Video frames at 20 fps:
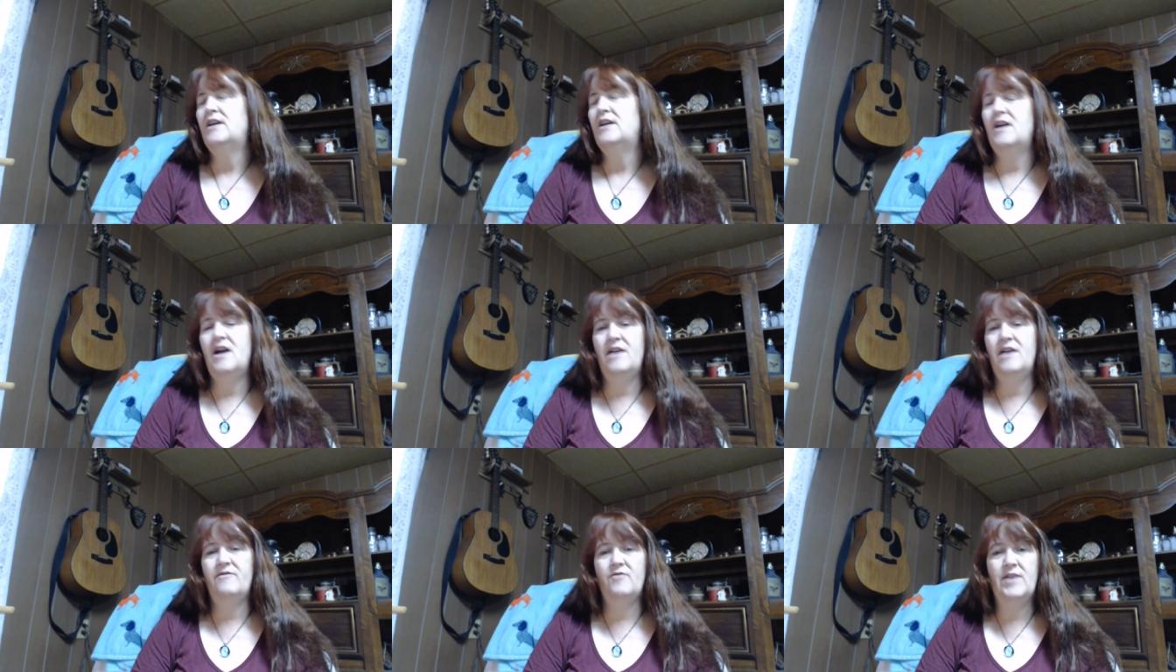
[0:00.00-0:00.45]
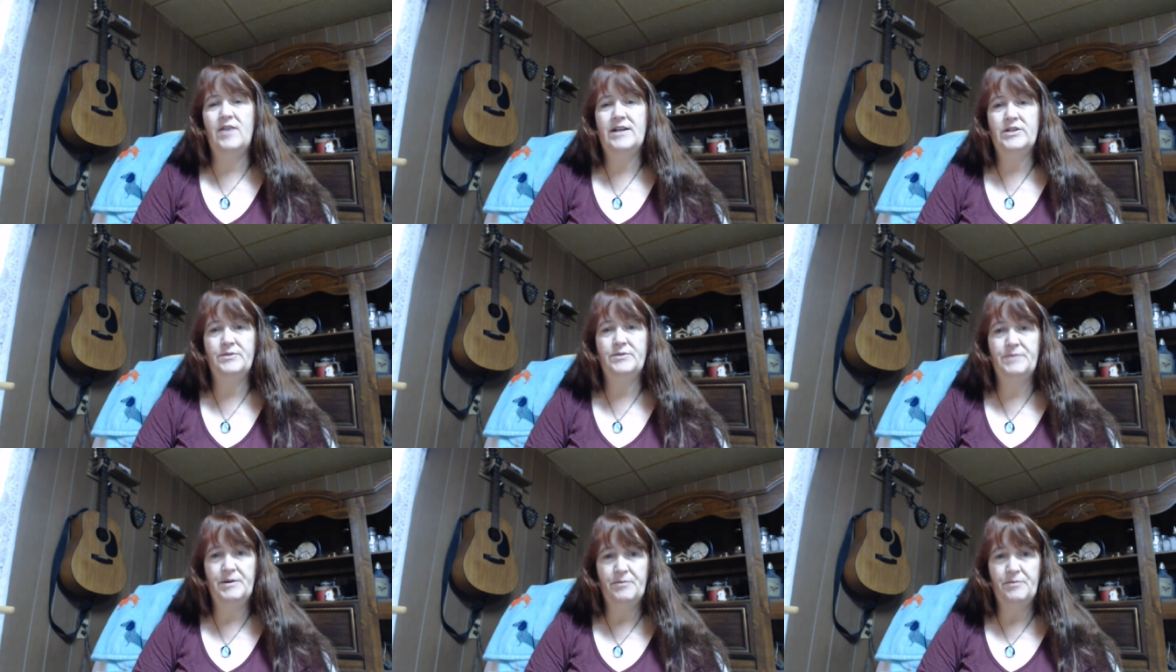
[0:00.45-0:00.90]
I have way
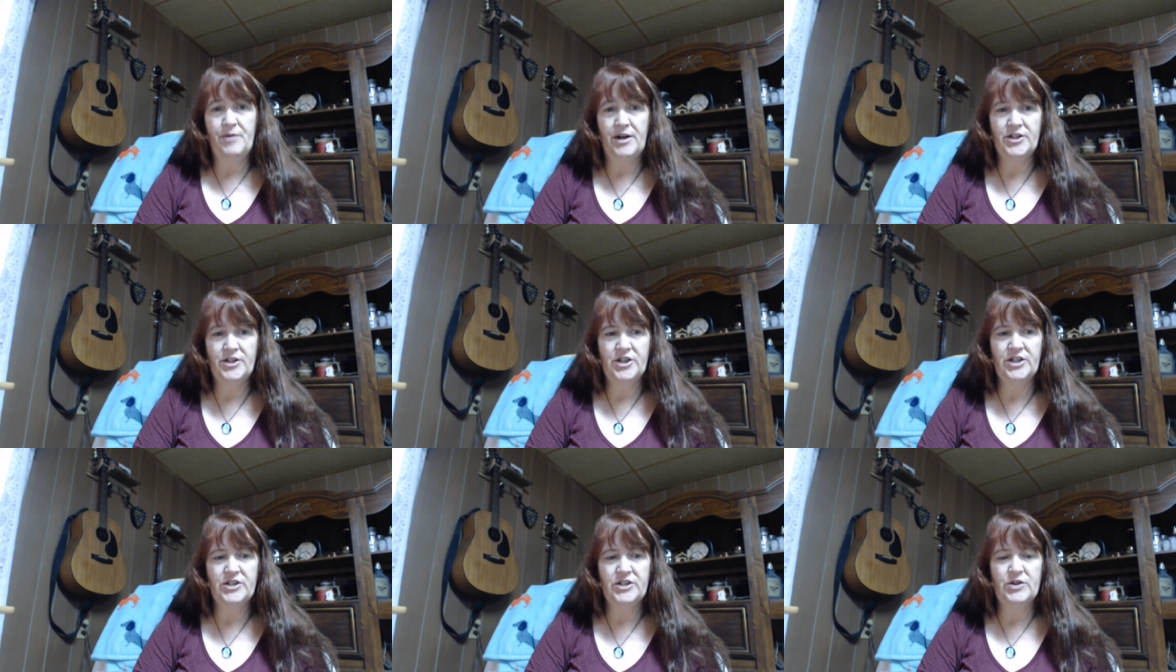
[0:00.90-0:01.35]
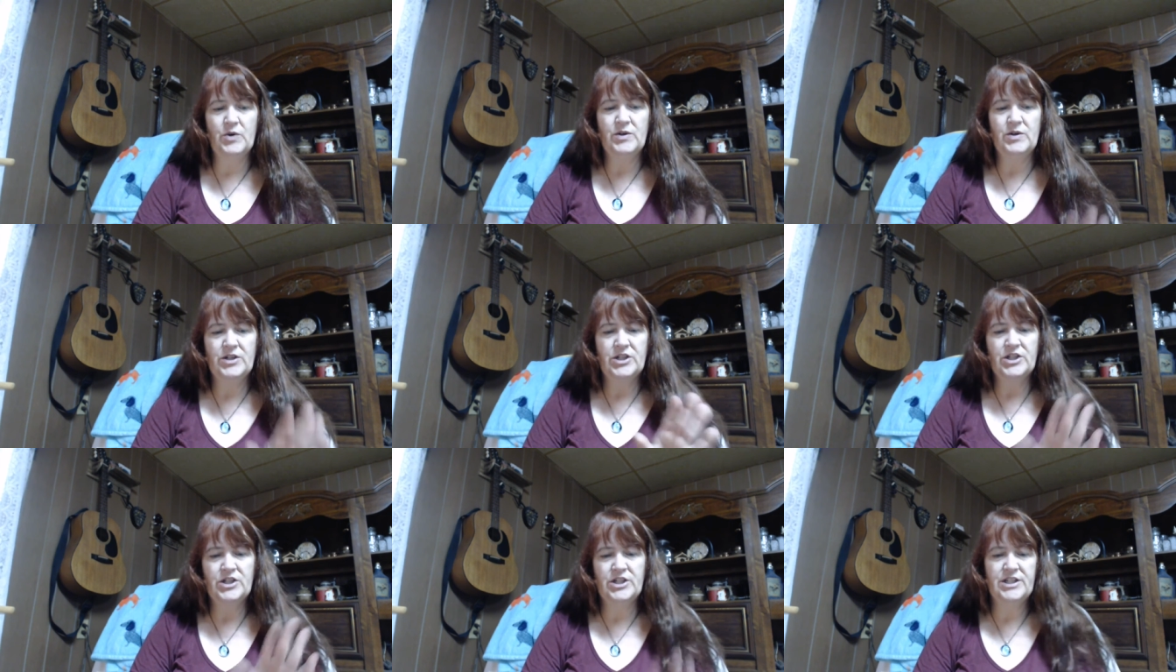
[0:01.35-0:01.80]
too many projects going
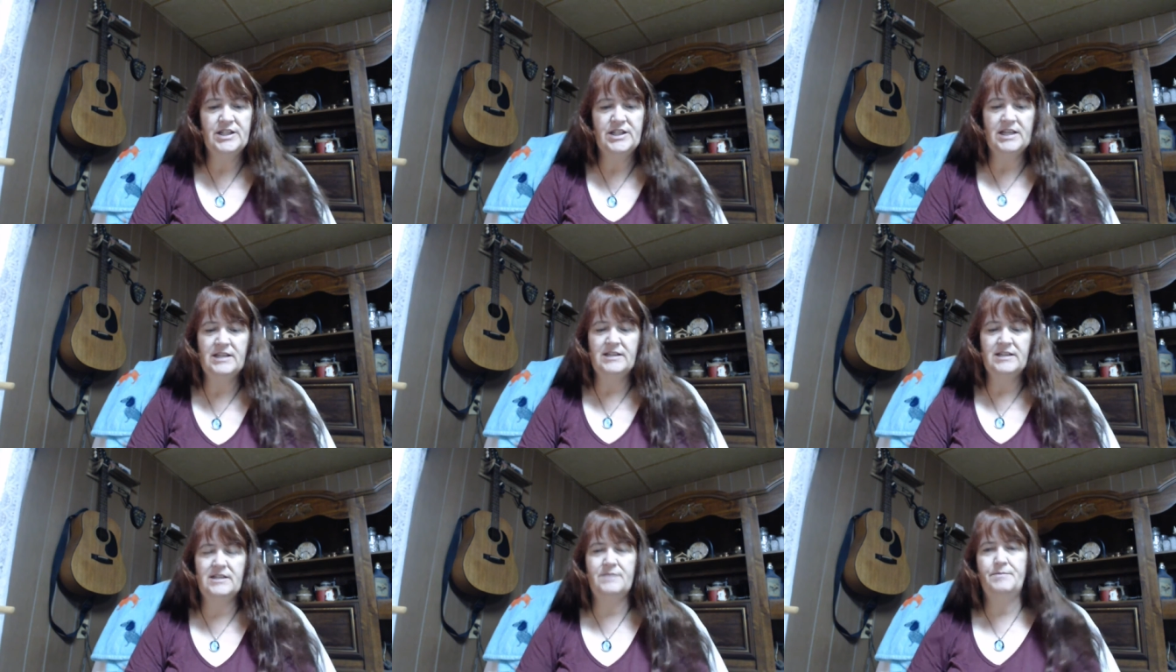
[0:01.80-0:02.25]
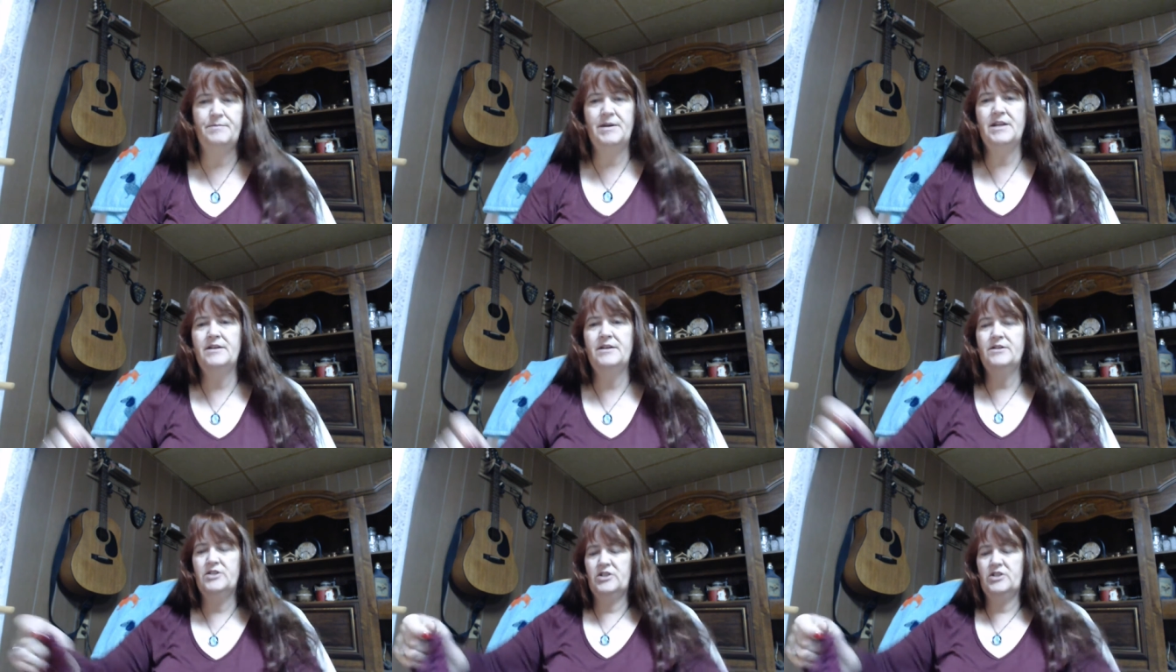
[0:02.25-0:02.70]
to just sit and
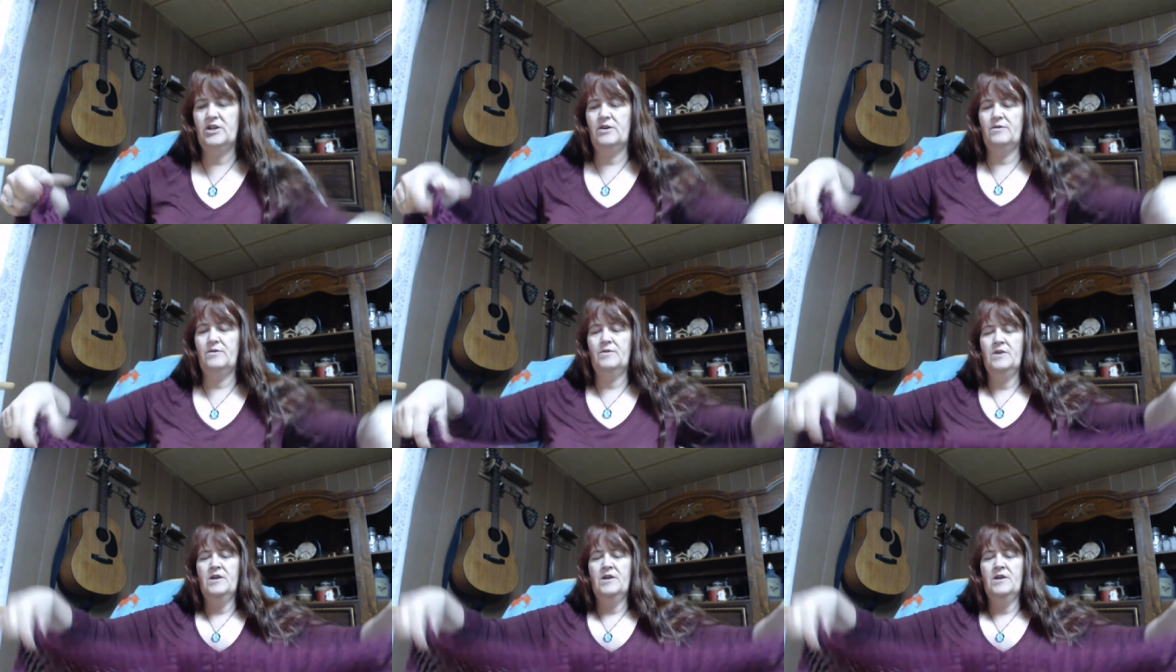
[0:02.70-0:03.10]
spin. So,